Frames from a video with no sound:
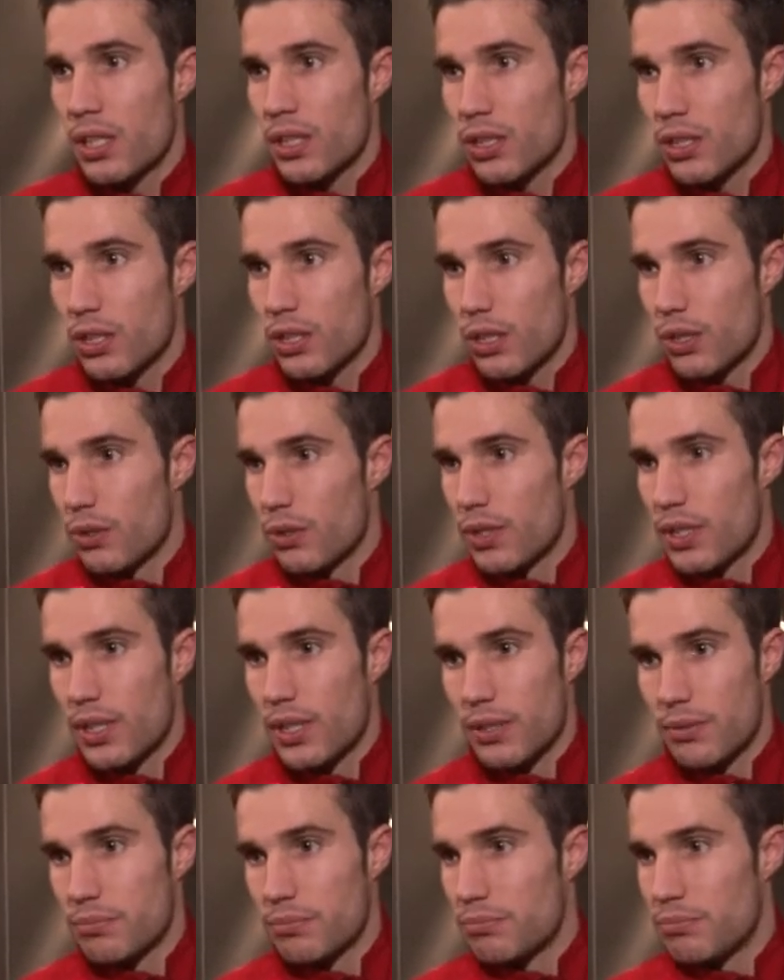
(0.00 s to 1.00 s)

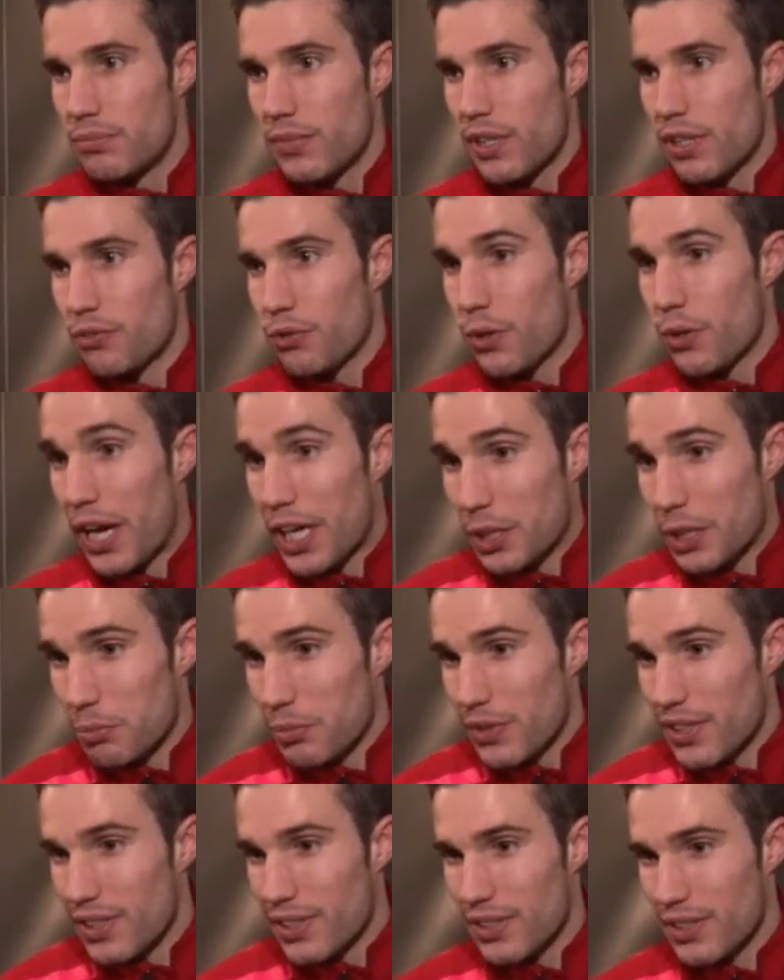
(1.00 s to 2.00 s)
So if you ask
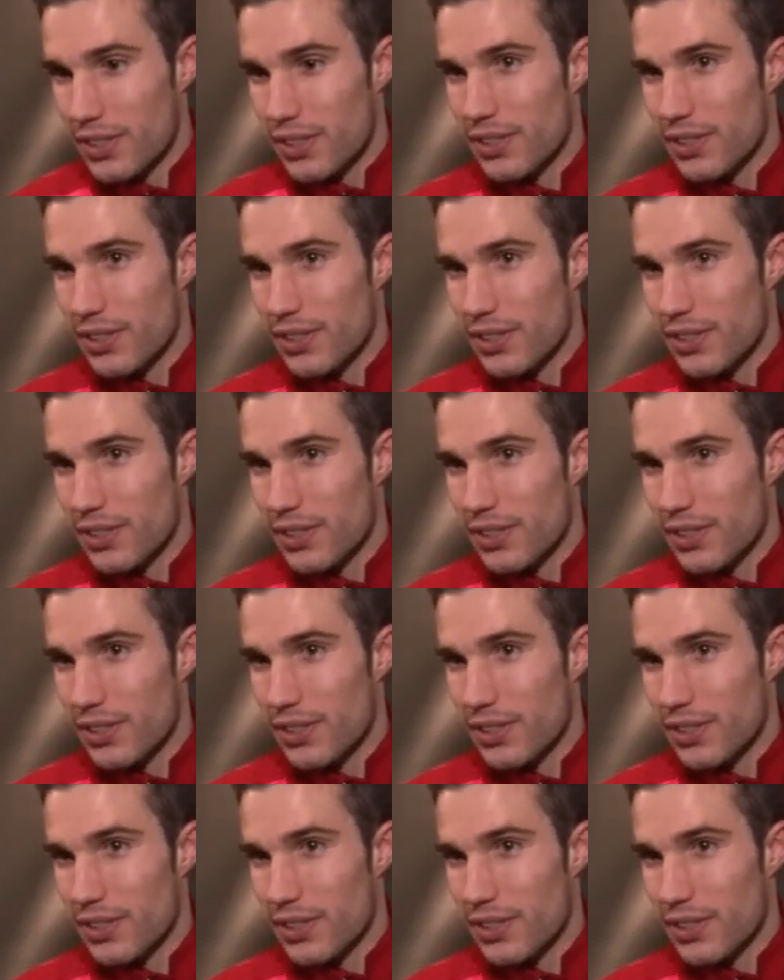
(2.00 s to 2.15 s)
me,